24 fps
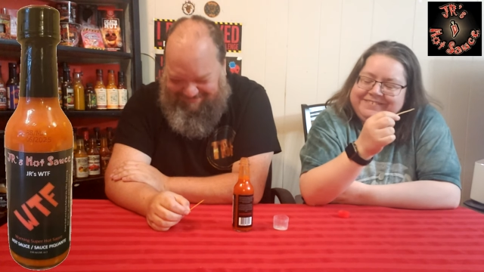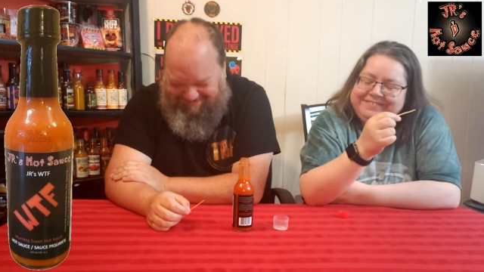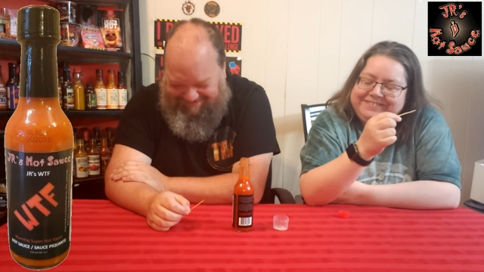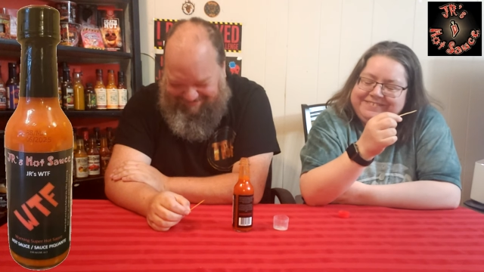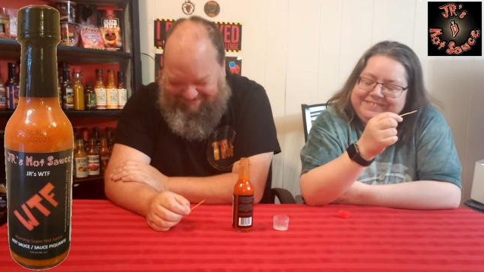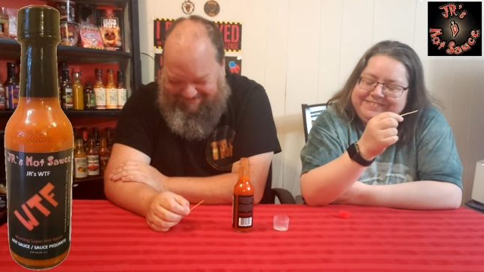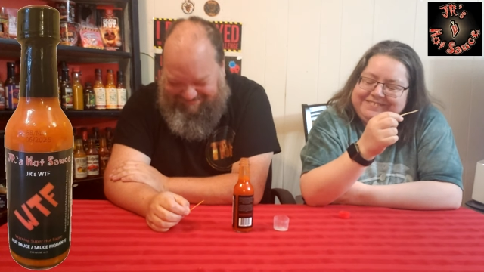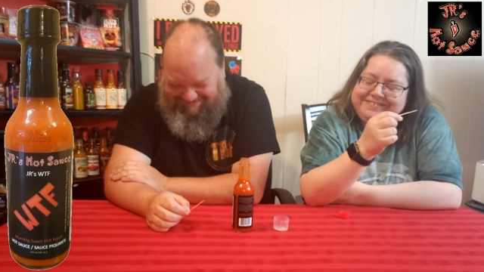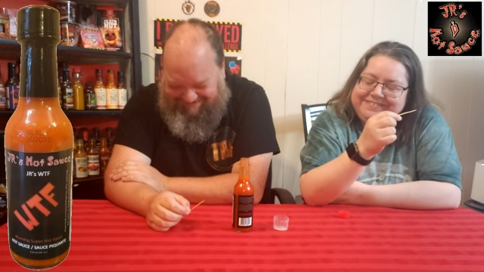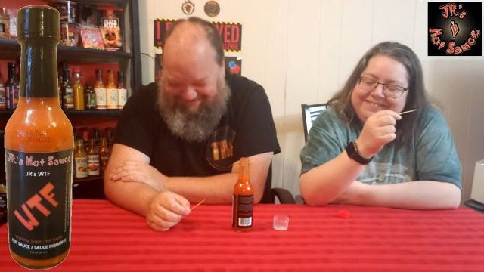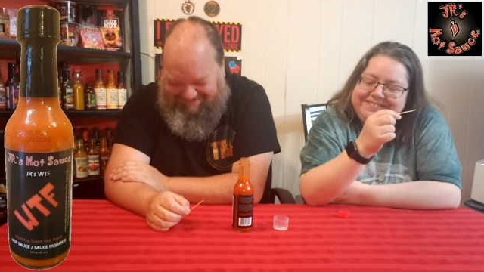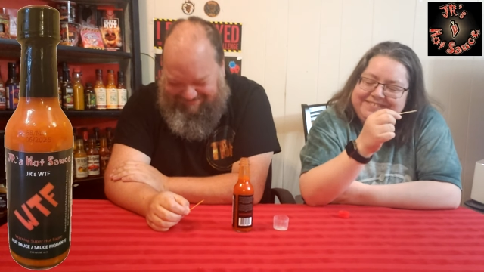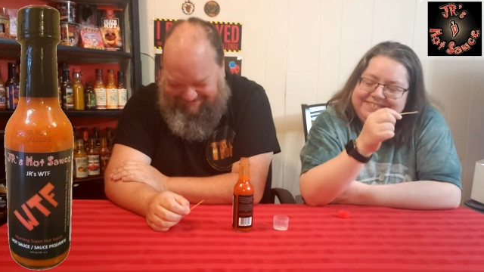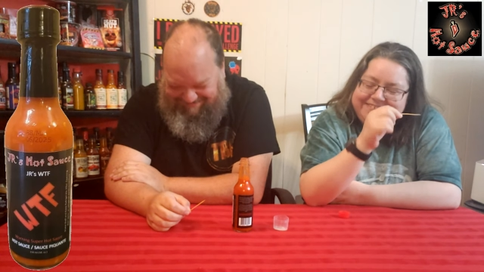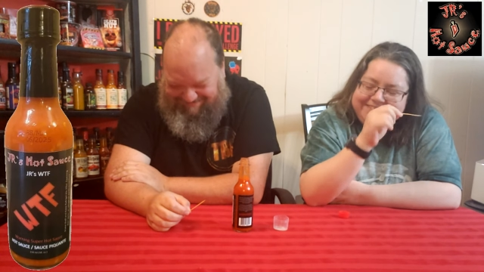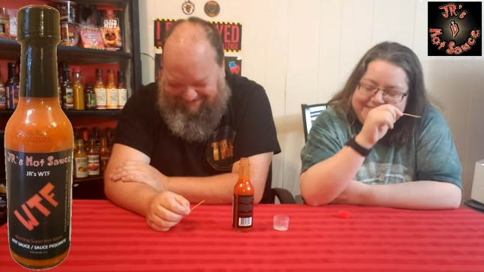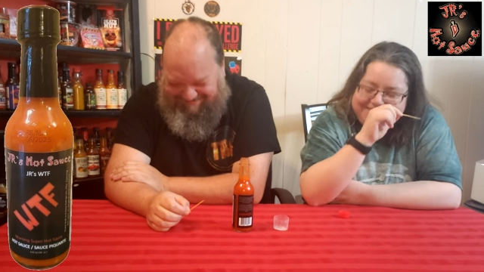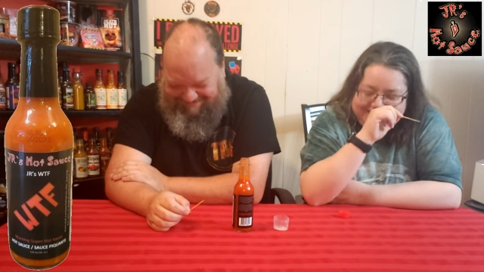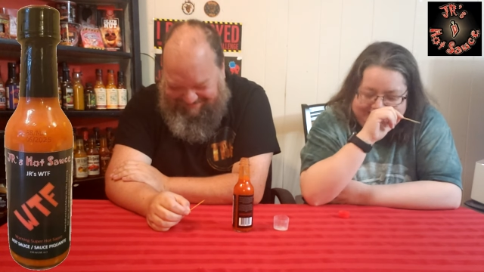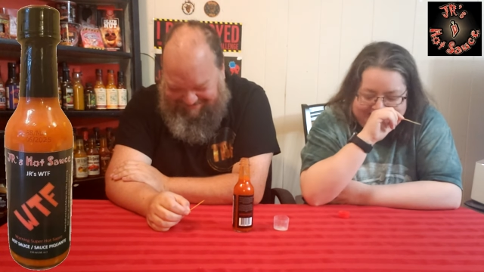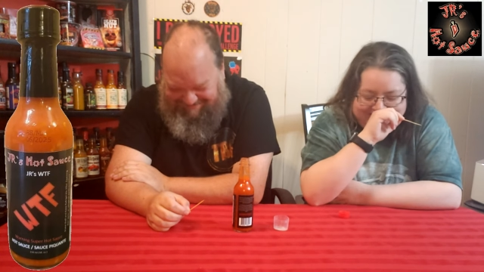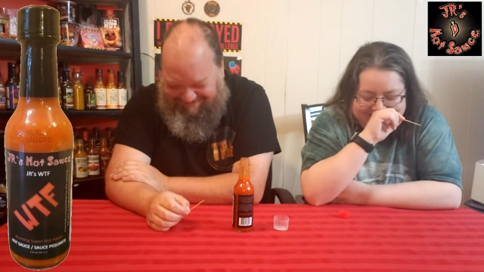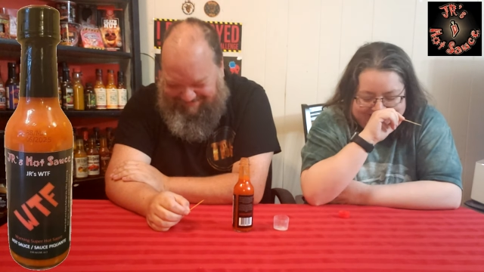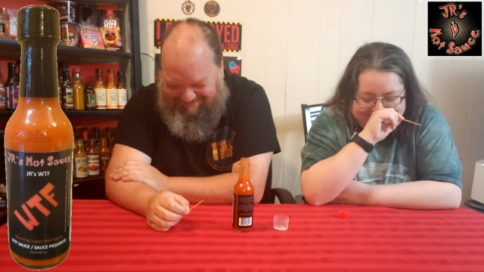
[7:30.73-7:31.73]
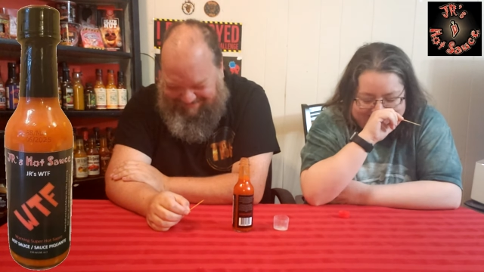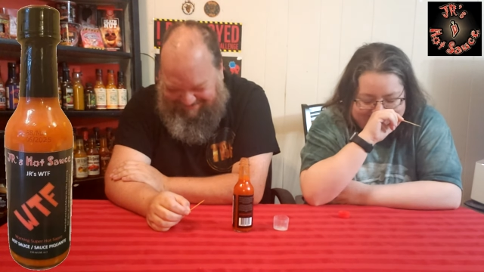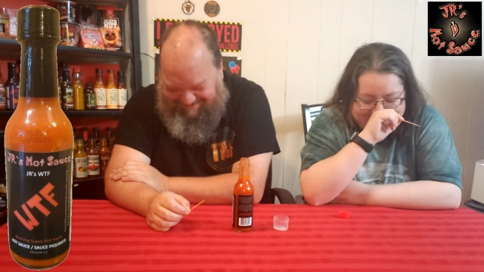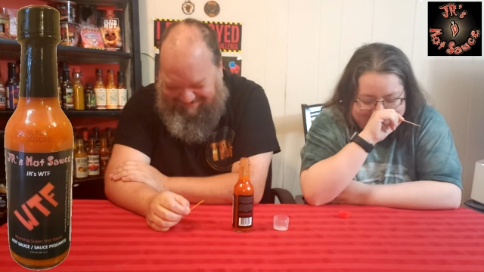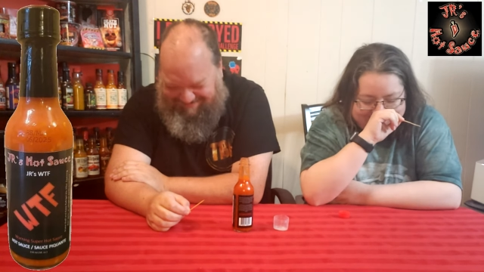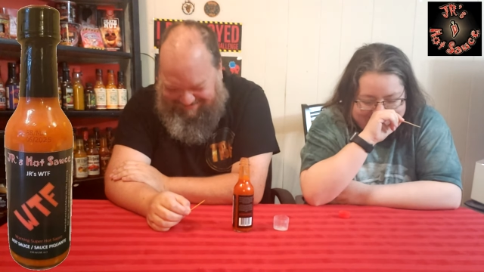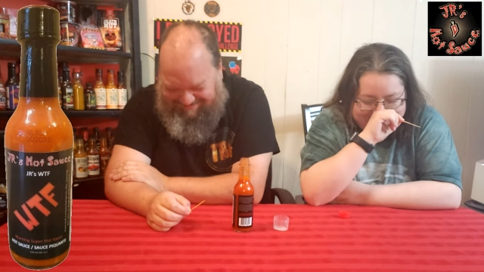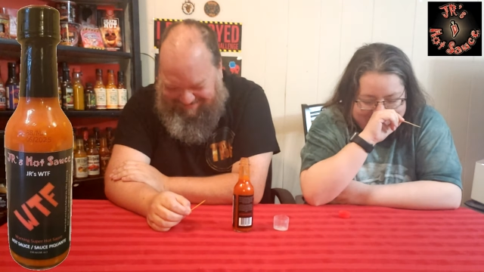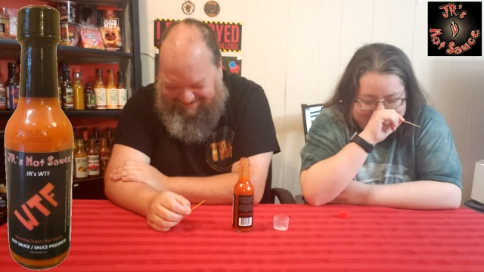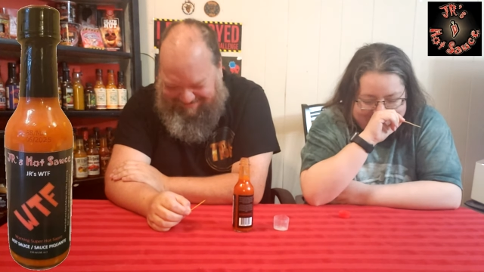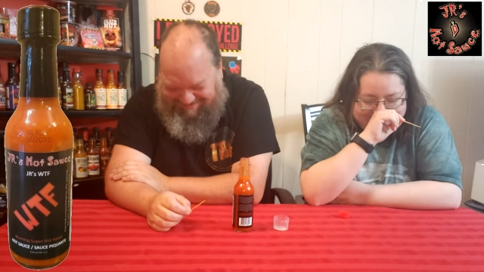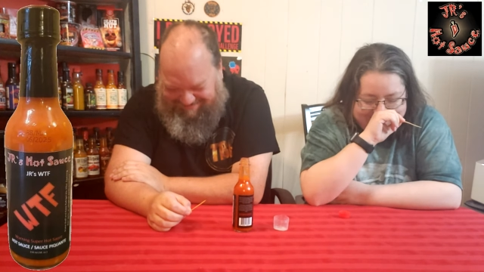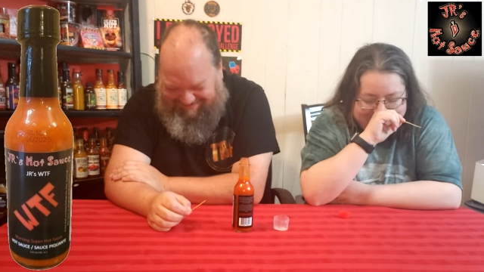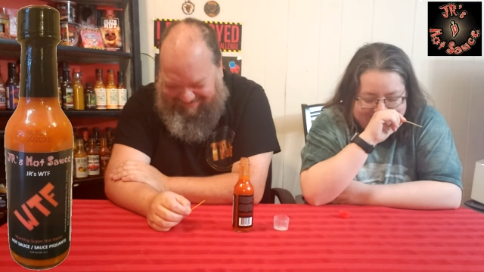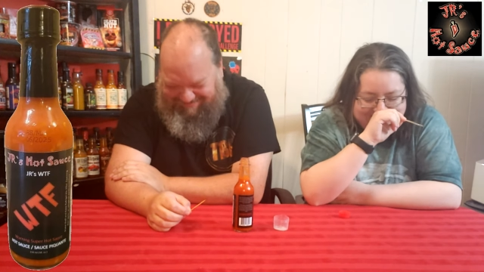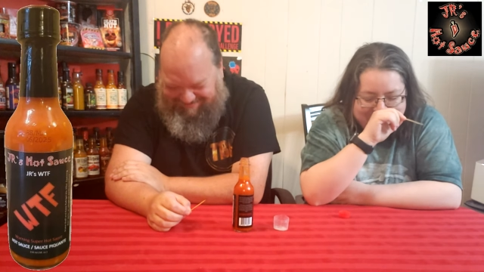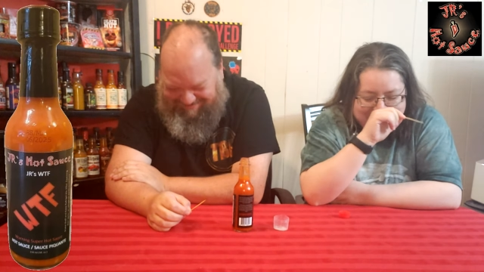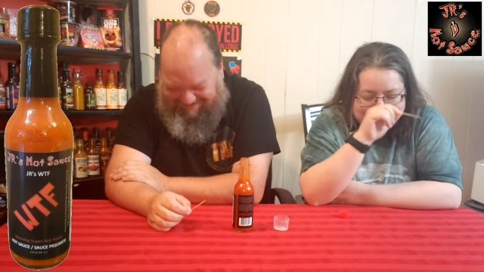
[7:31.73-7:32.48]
No one is speaking in this clip.